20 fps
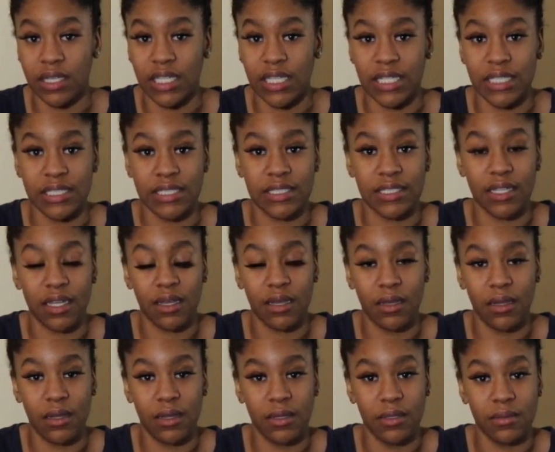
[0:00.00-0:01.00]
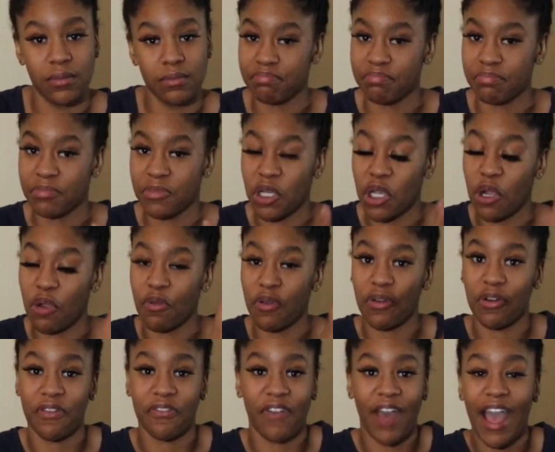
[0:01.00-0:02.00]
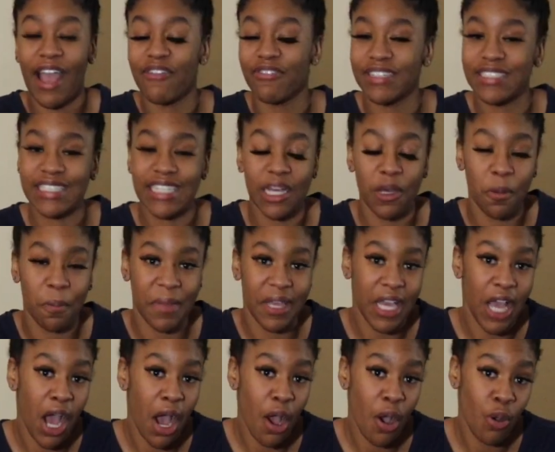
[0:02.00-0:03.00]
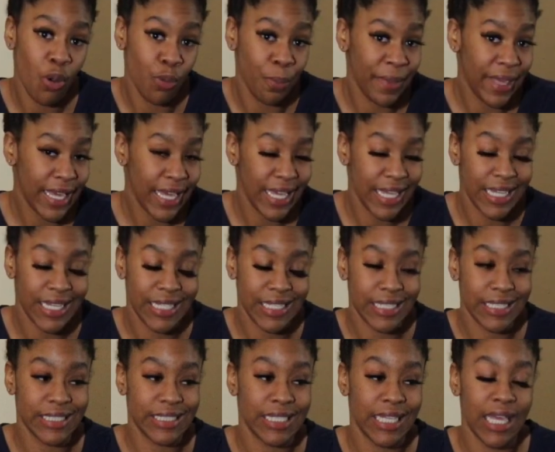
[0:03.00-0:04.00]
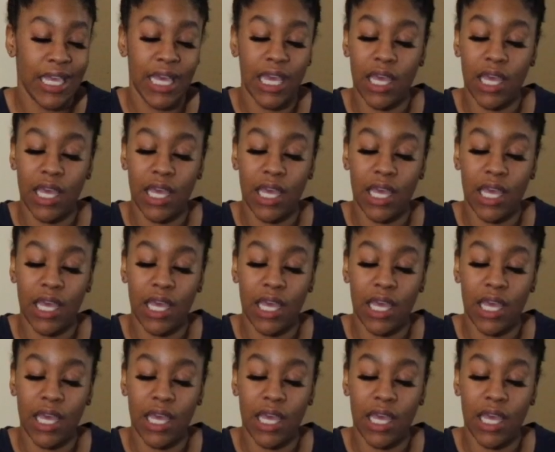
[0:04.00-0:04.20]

this coronavirus gonna be gone, because